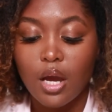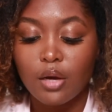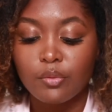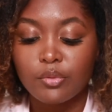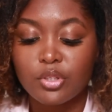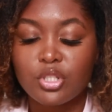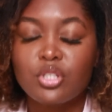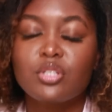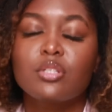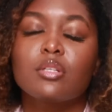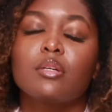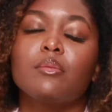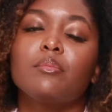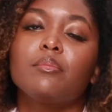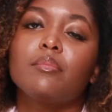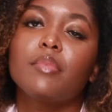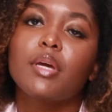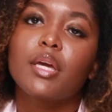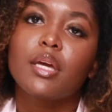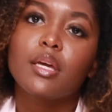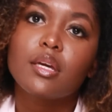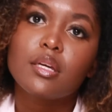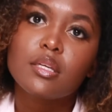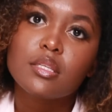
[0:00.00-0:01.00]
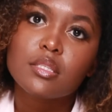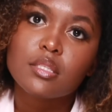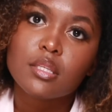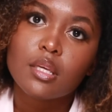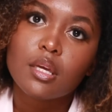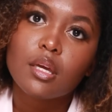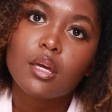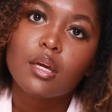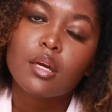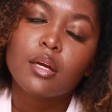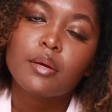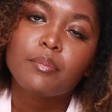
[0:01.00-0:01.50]
which is
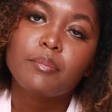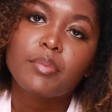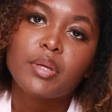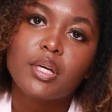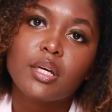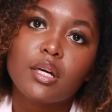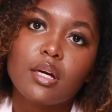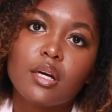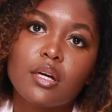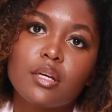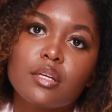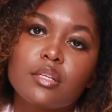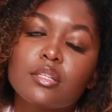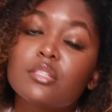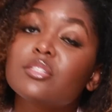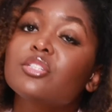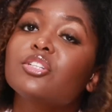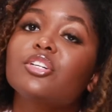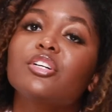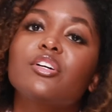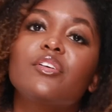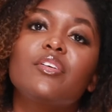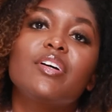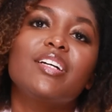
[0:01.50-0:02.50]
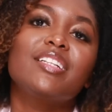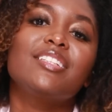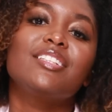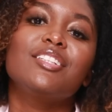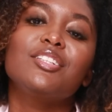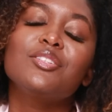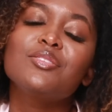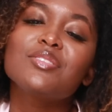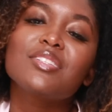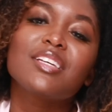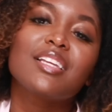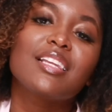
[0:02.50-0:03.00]
amazing because you're going to
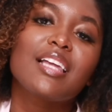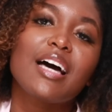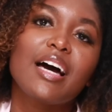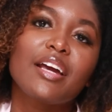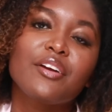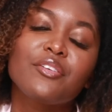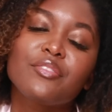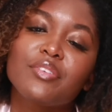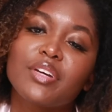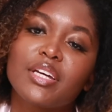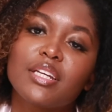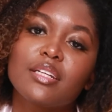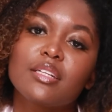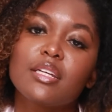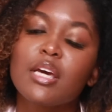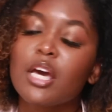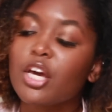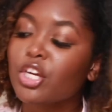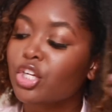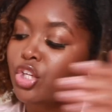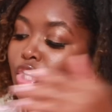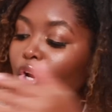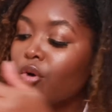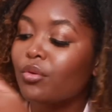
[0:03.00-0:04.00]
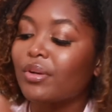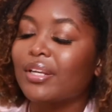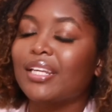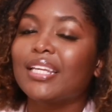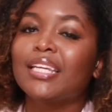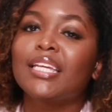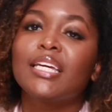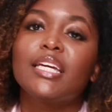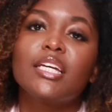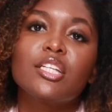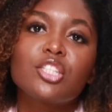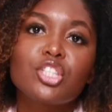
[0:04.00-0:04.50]
use a lot of it. You don't
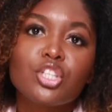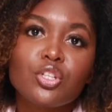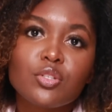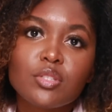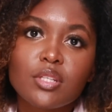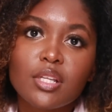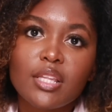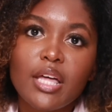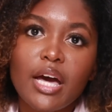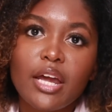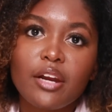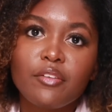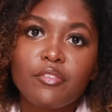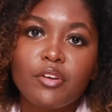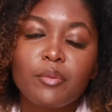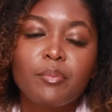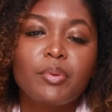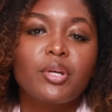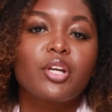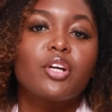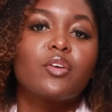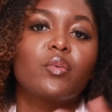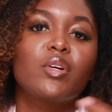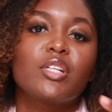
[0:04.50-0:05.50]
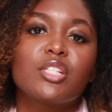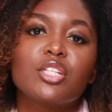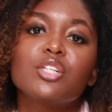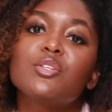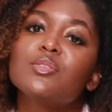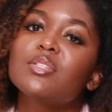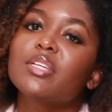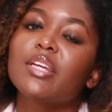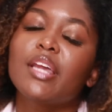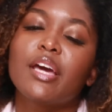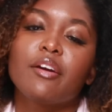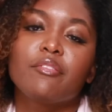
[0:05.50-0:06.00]
need to use a lot of it, but you're going to
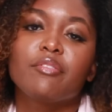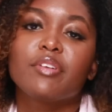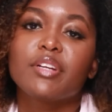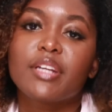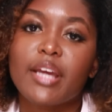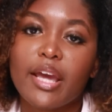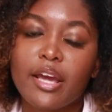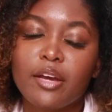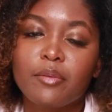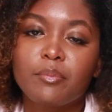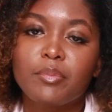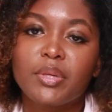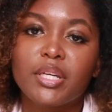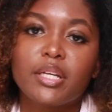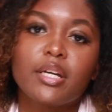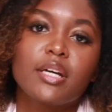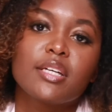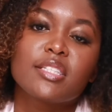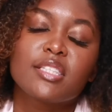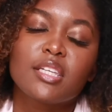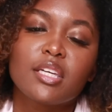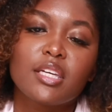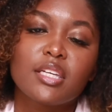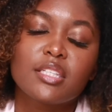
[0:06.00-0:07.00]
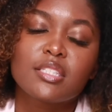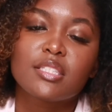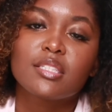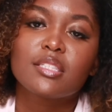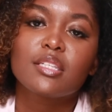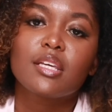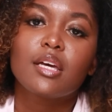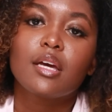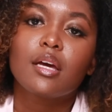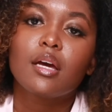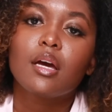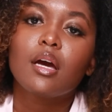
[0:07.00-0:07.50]
use it every day because
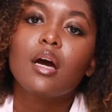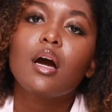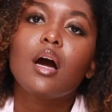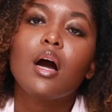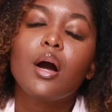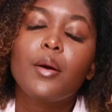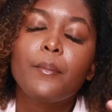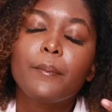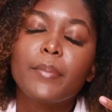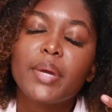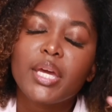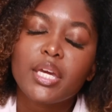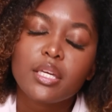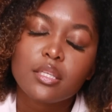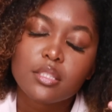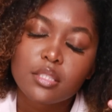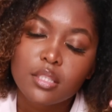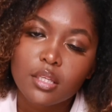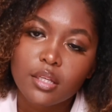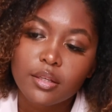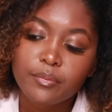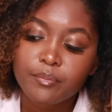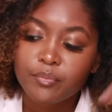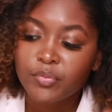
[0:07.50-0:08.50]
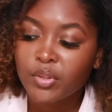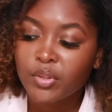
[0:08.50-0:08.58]
it's amazing.